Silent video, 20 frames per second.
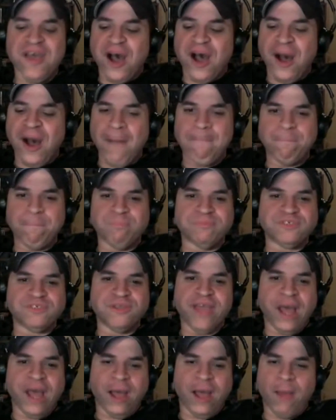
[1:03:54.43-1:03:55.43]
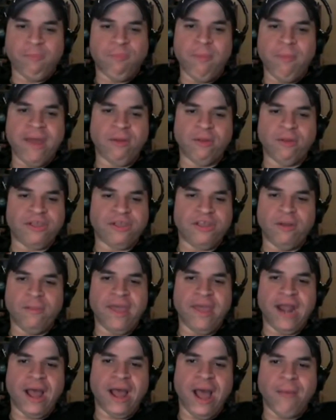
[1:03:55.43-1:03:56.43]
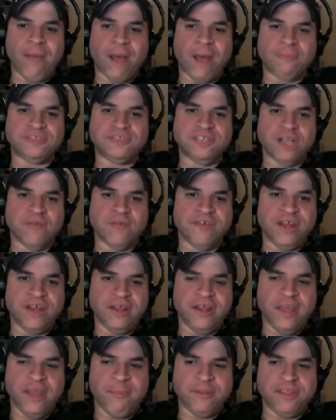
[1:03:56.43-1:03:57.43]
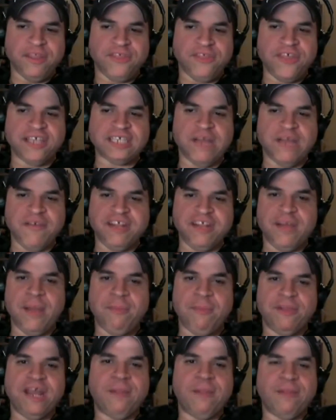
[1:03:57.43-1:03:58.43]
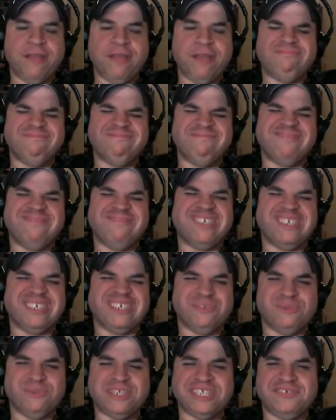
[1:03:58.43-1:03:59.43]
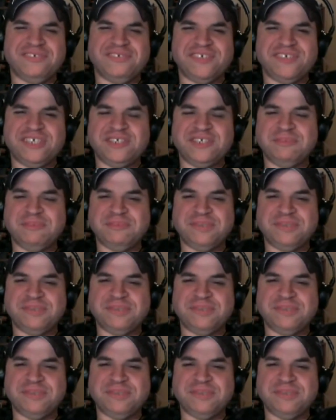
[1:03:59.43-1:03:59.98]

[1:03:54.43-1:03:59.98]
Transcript: Um, so yeah, Metal Gear, man. I'm, I'm still loving it. it. But the thing is, every time I play it, I'm like, oh, I want the Phantom